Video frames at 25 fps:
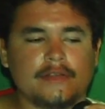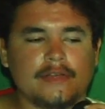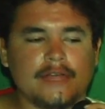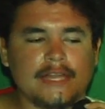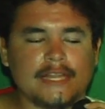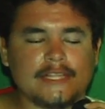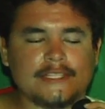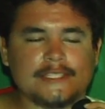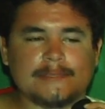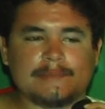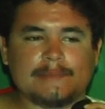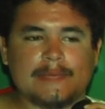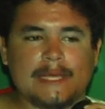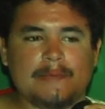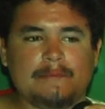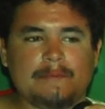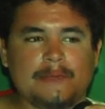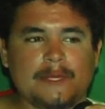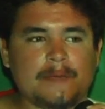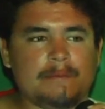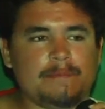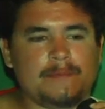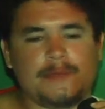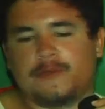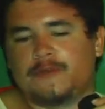And it's made
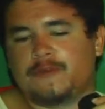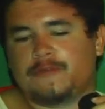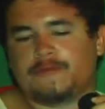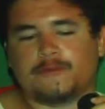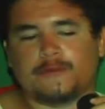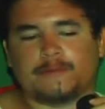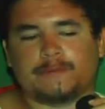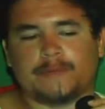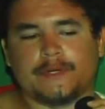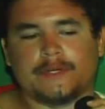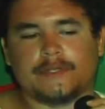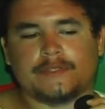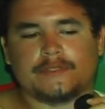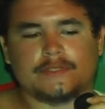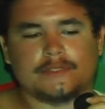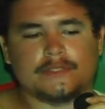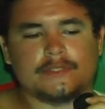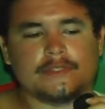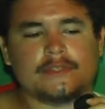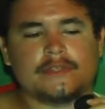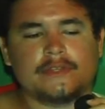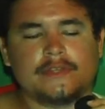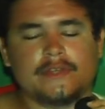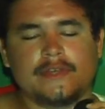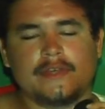me a beautiful
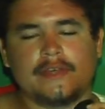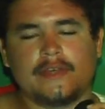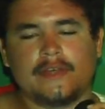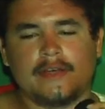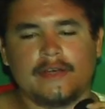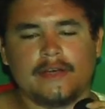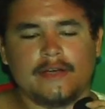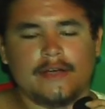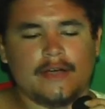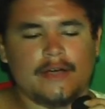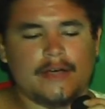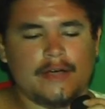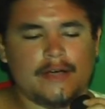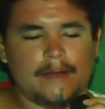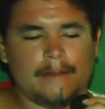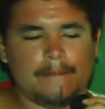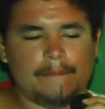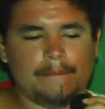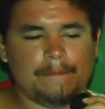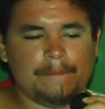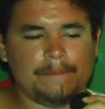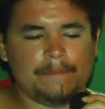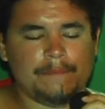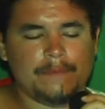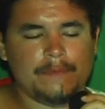person.
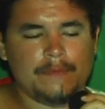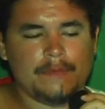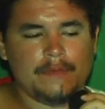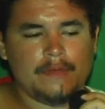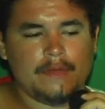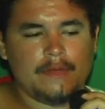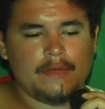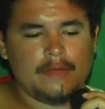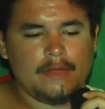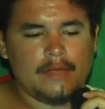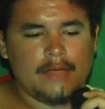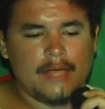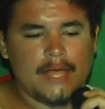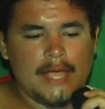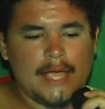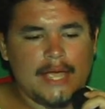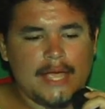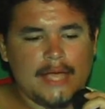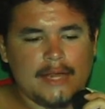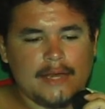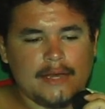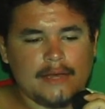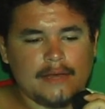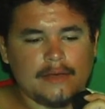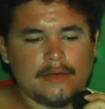And
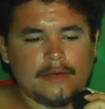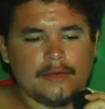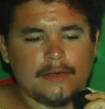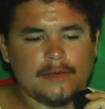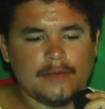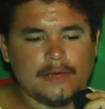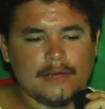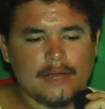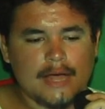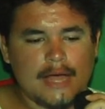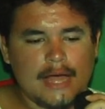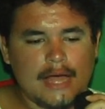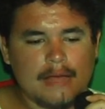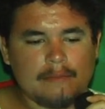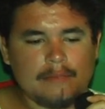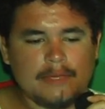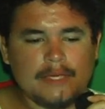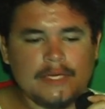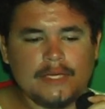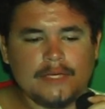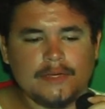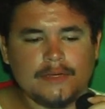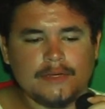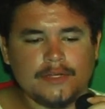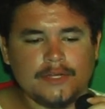I
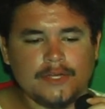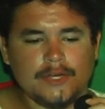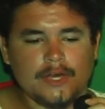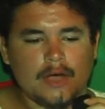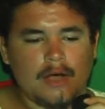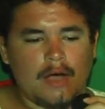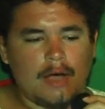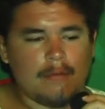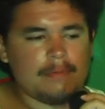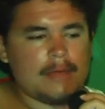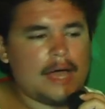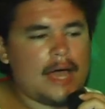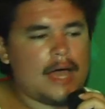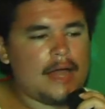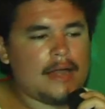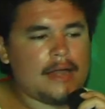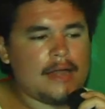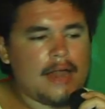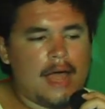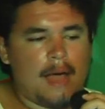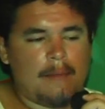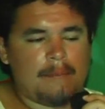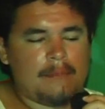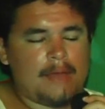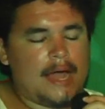mean, you know, I'm not
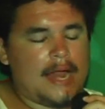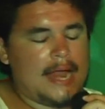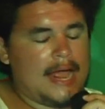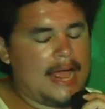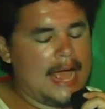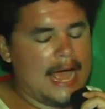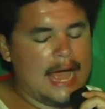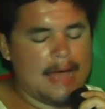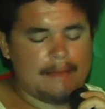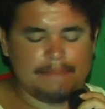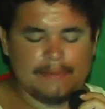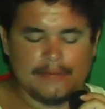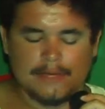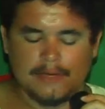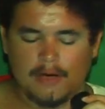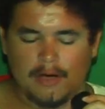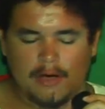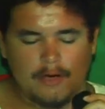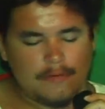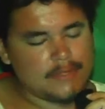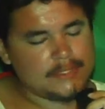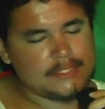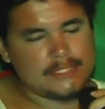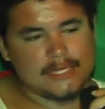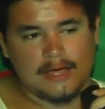happy
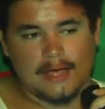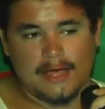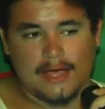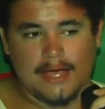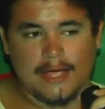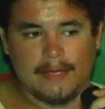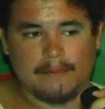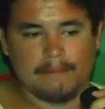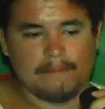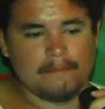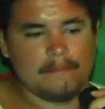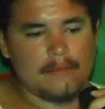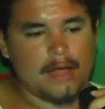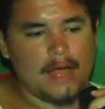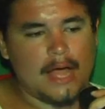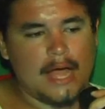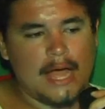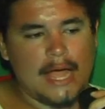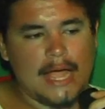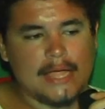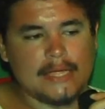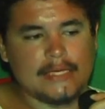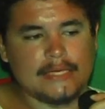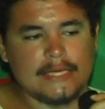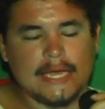all the time.
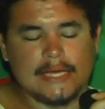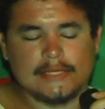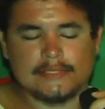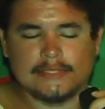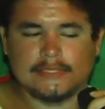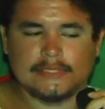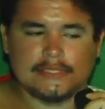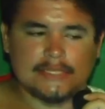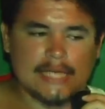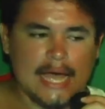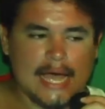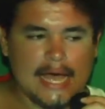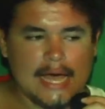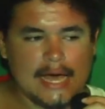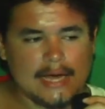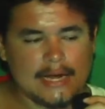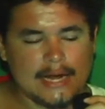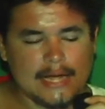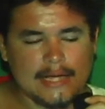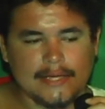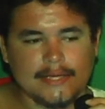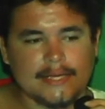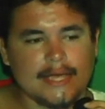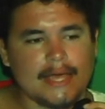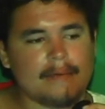I get sad,
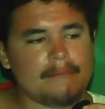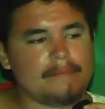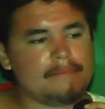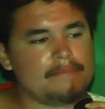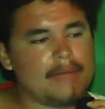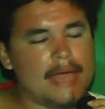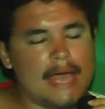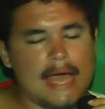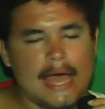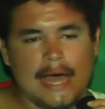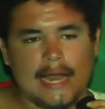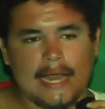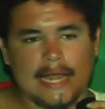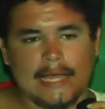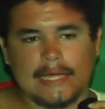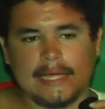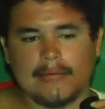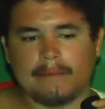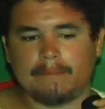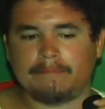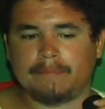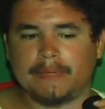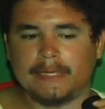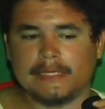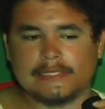I get mad, I
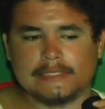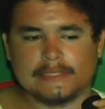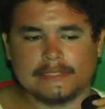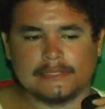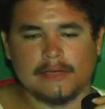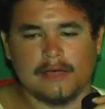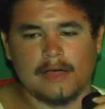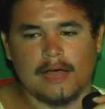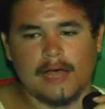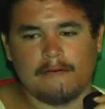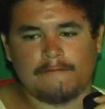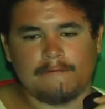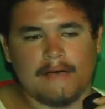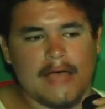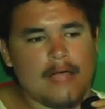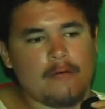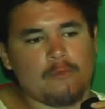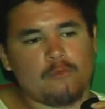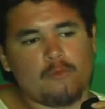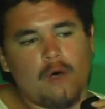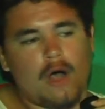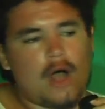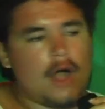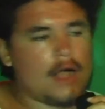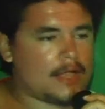get pissed off, I
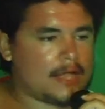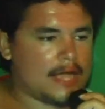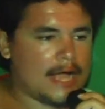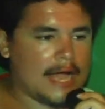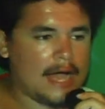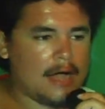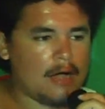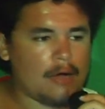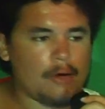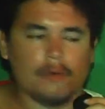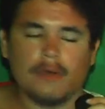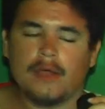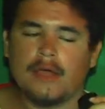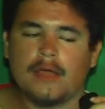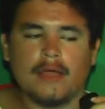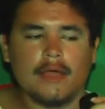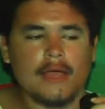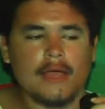walk out.